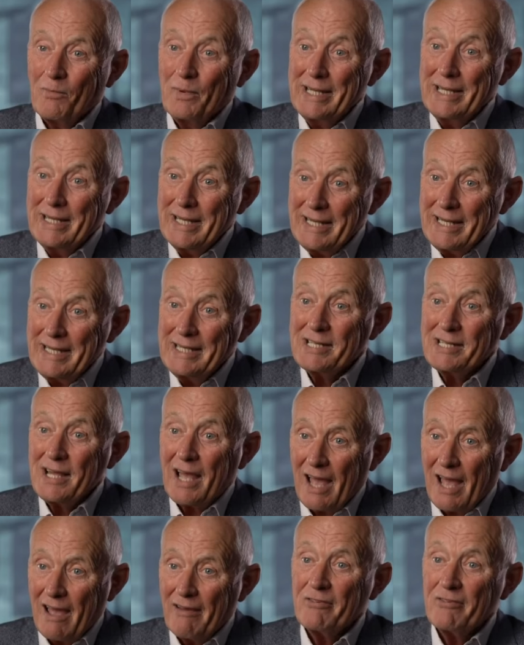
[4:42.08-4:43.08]
we need to
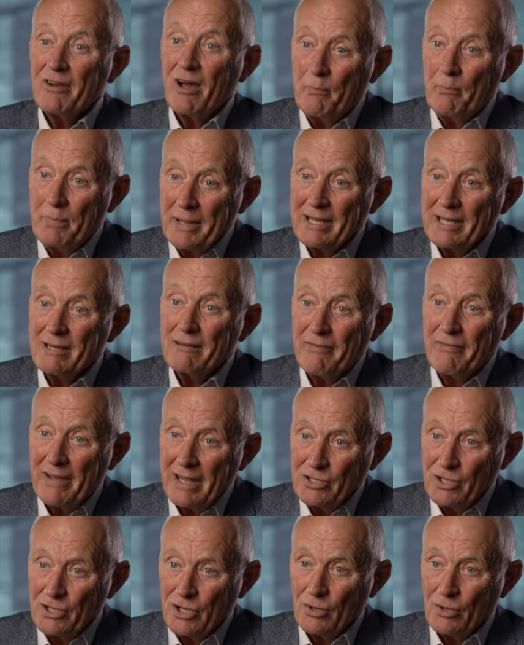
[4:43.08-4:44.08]
have a bigger
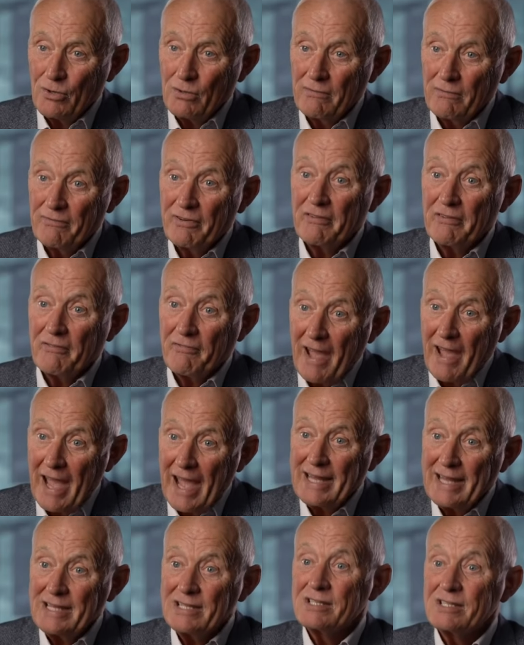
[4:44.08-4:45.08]
venue for the
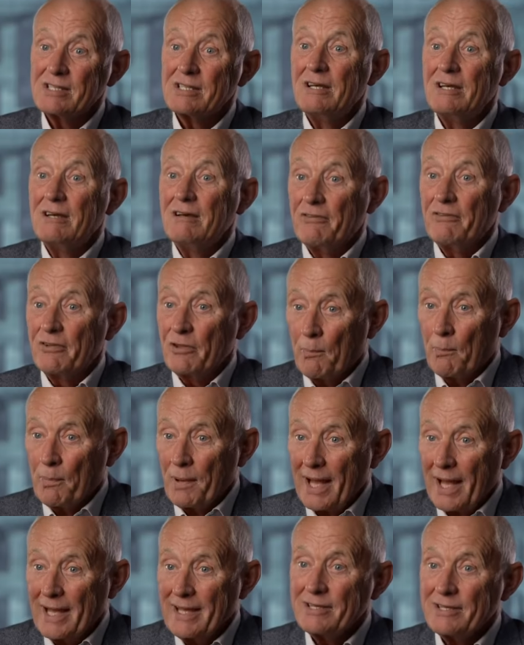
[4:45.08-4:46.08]
fans, for the
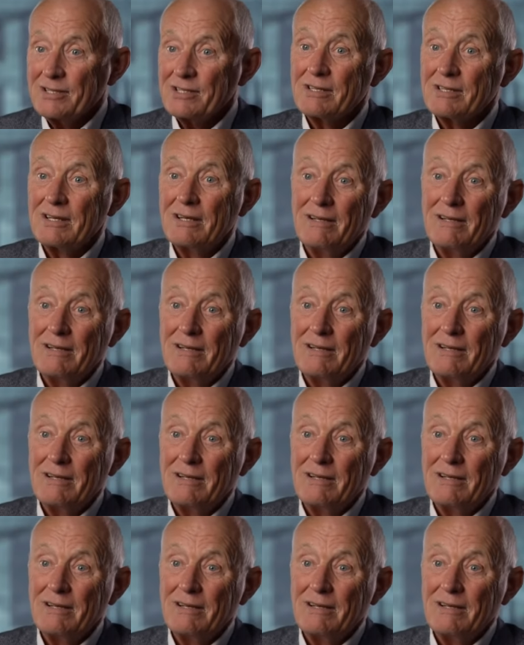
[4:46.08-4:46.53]
players,